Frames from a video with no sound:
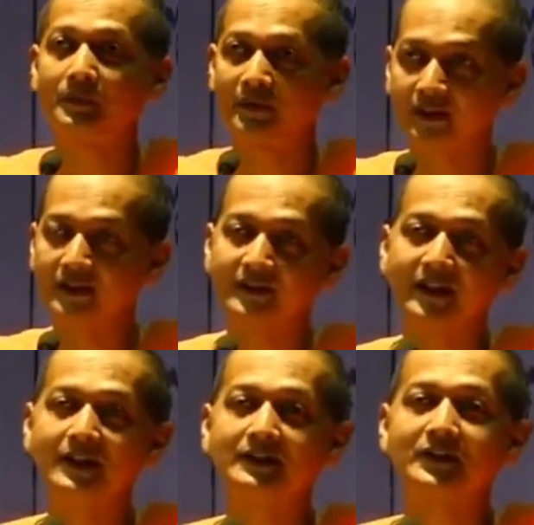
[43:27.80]
senior
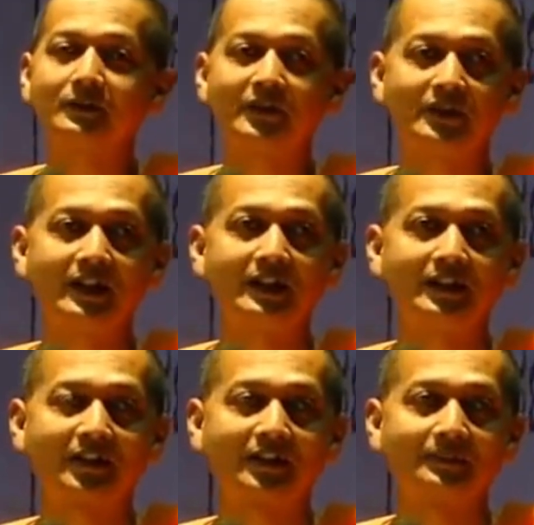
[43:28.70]
scientist was
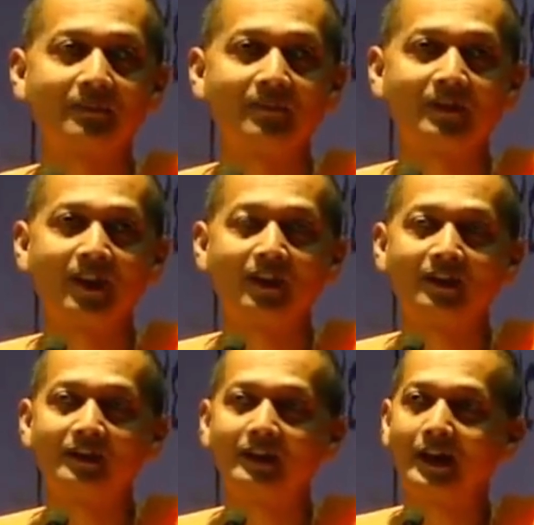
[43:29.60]
telling us
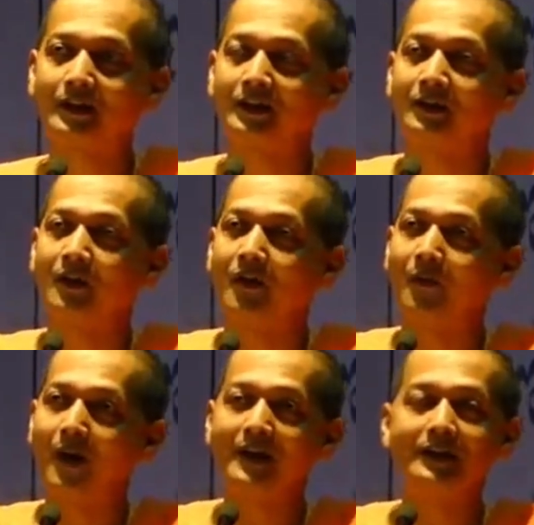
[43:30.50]
that
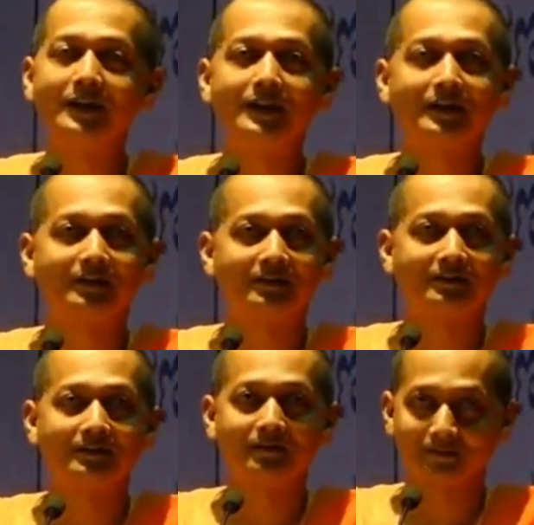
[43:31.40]
1 Indian
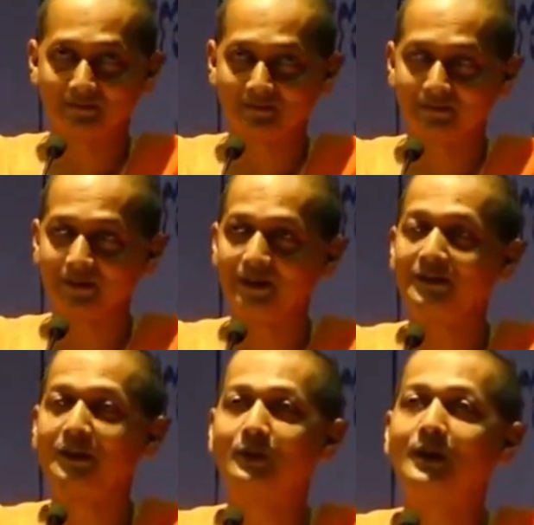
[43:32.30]

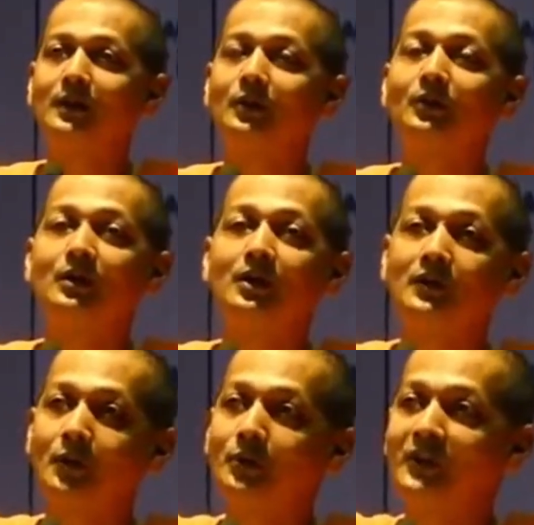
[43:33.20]
is equal to
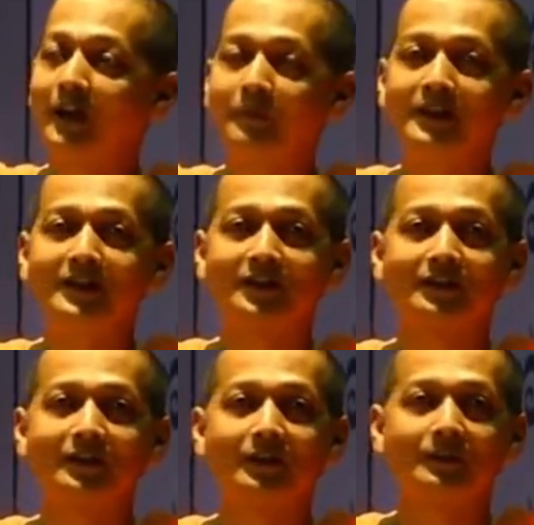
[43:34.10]
2
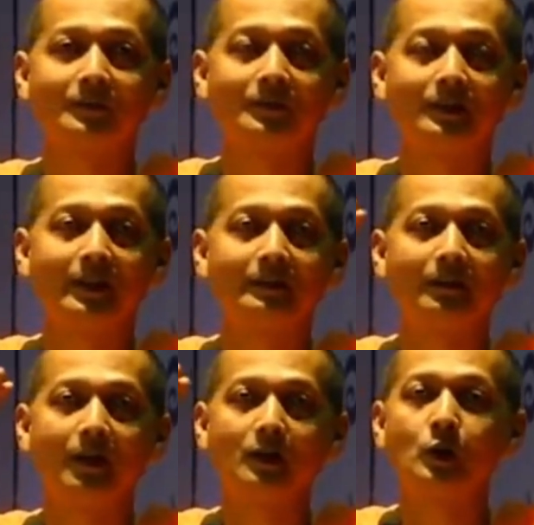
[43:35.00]
Japanese
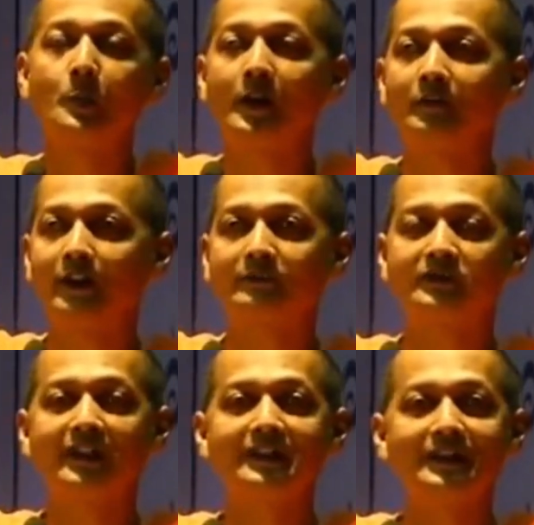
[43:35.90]
or 2.5
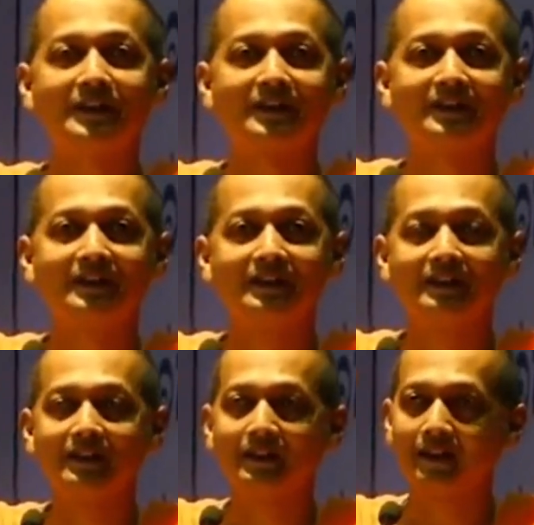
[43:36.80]
Chinese
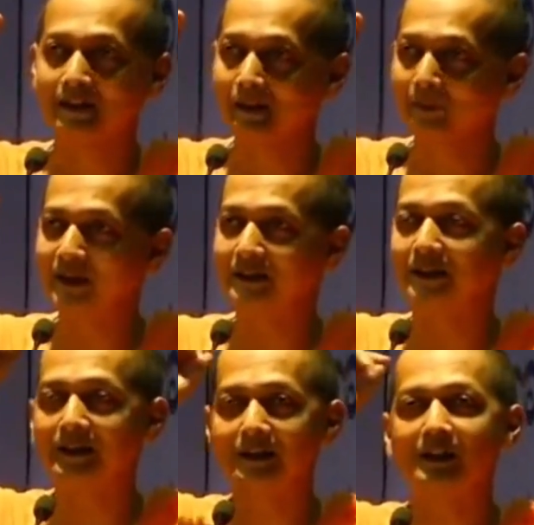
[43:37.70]
in ability,
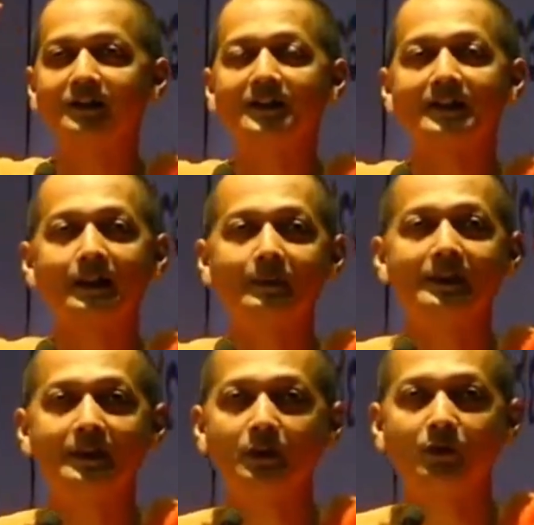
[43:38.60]
in intelligence and
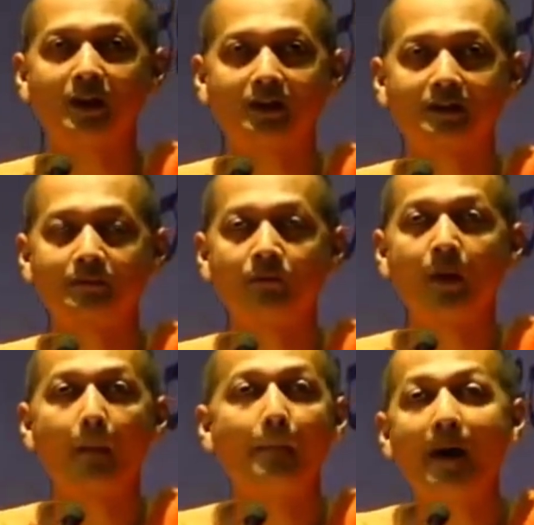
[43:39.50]
ability to work.
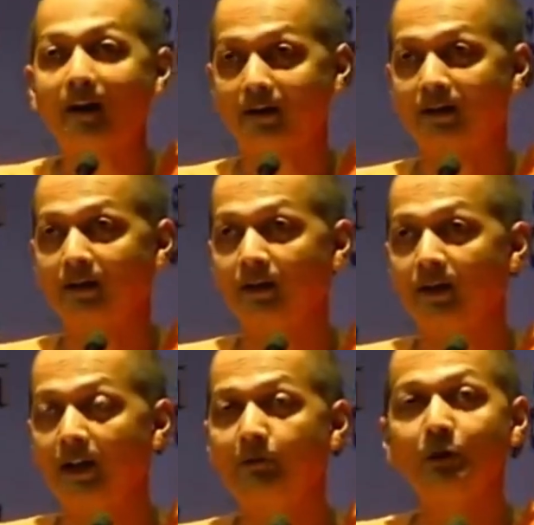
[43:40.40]
But
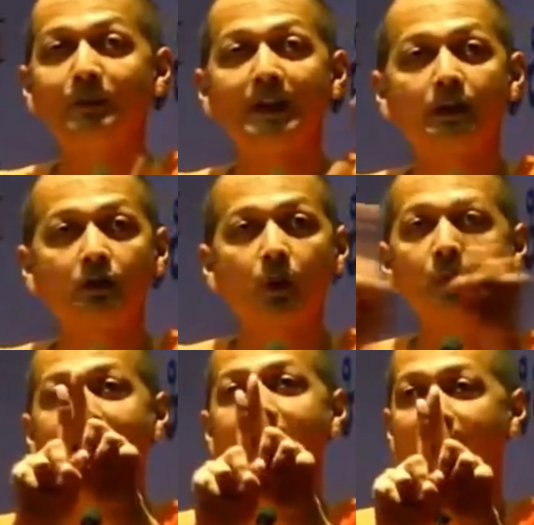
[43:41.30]
if you make
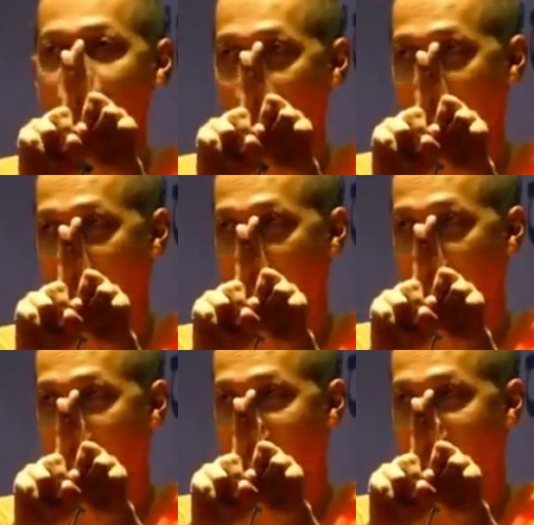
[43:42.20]
2 Indians together,